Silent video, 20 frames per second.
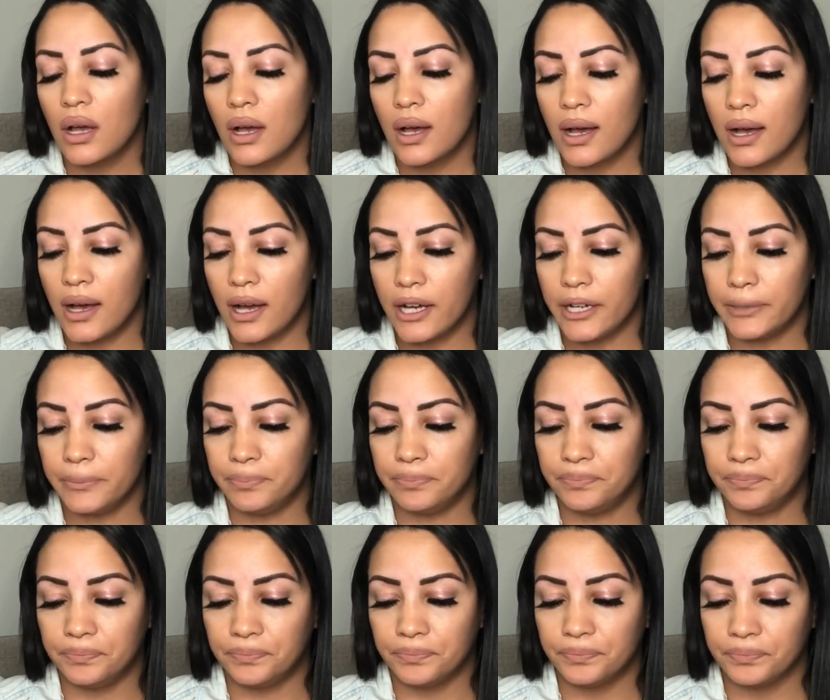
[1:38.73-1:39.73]

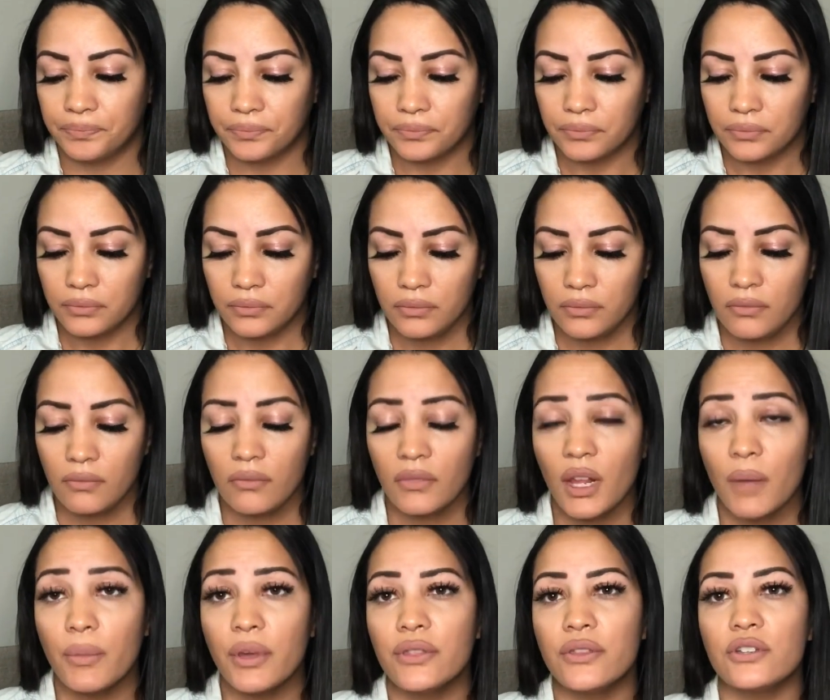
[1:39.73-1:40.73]

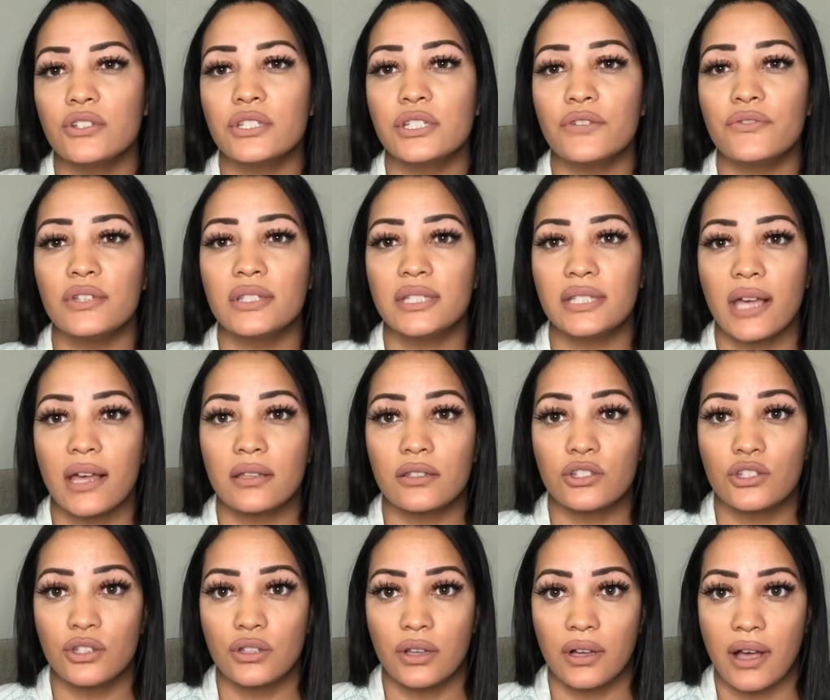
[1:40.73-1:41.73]
But there's different
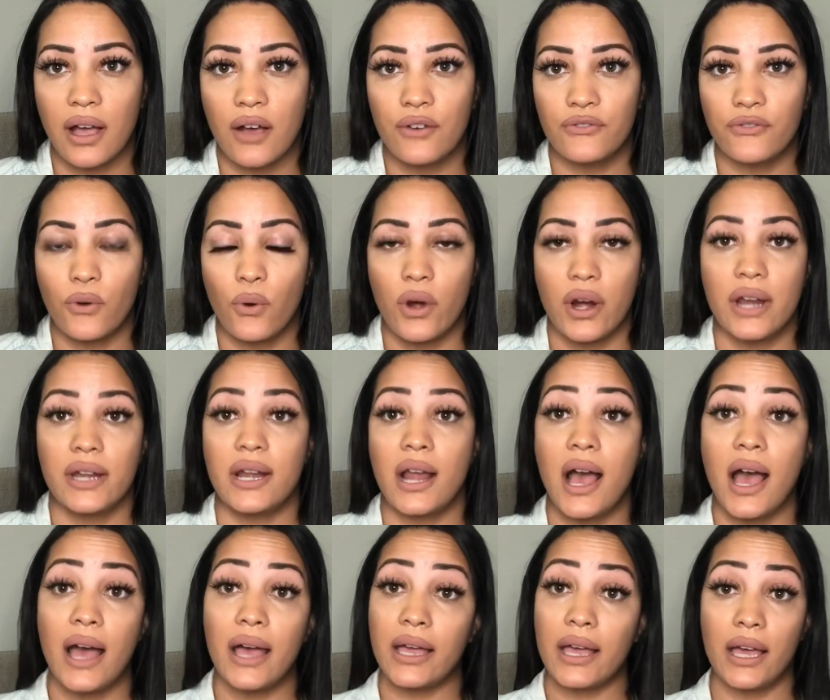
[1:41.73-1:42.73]
signs to look out for, and
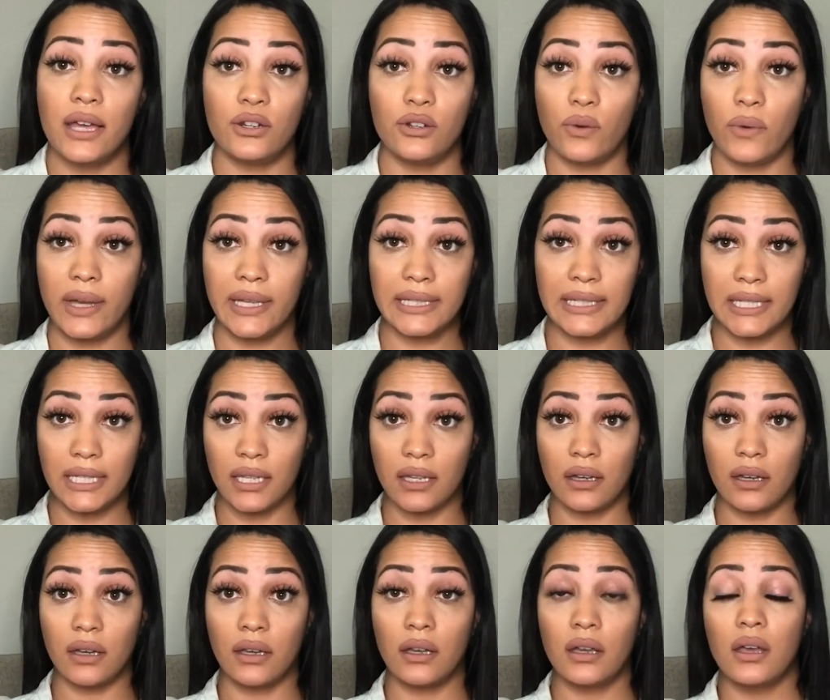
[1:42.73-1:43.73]
I had no
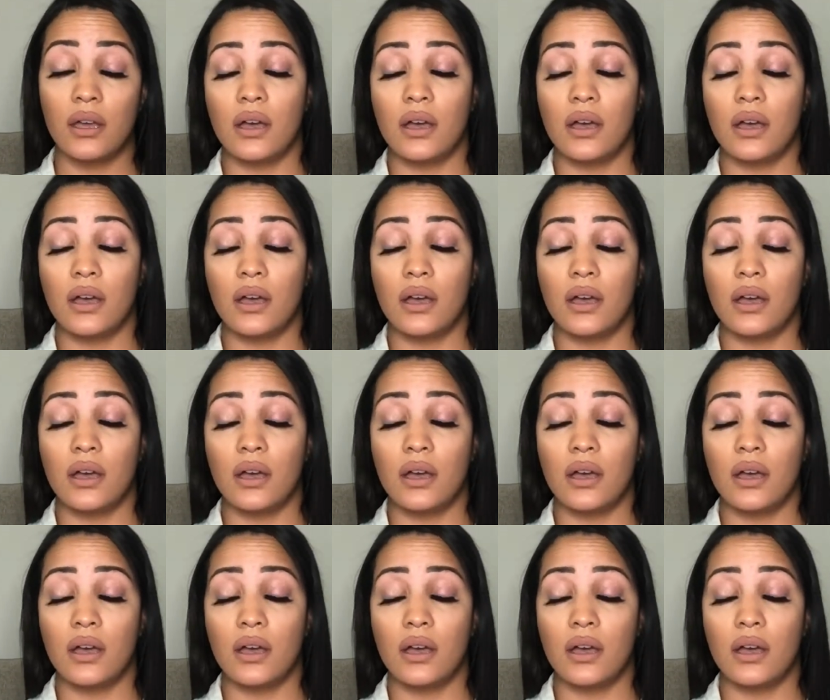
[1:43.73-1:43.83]
idea.